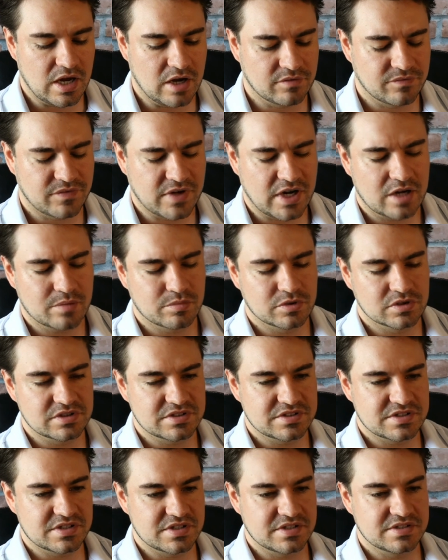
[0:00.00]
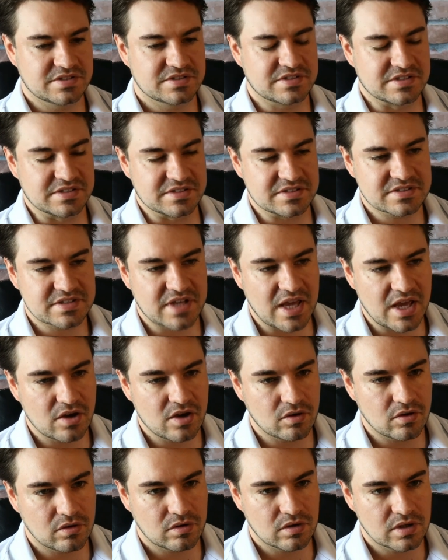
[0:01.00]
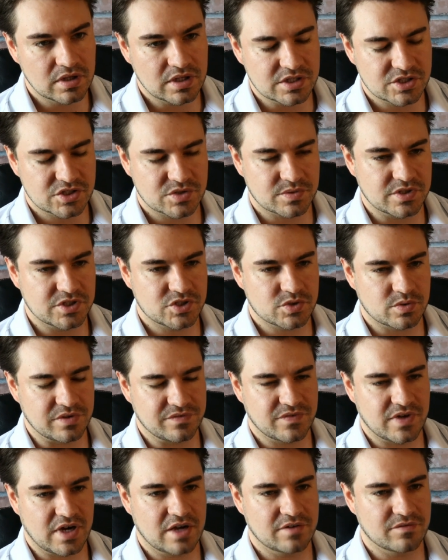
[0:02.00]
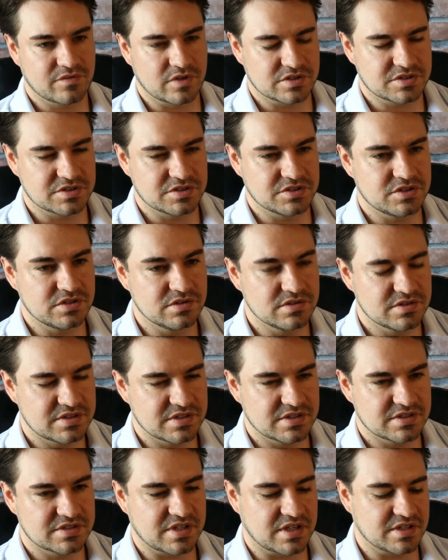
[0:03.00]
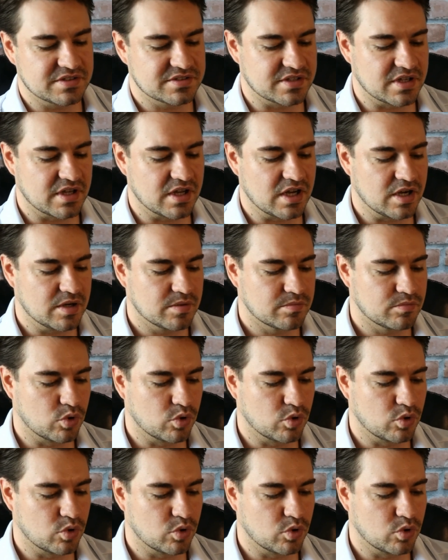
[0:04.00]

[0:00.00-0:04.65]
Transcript: viable it is to scale in 2025 versus use this as a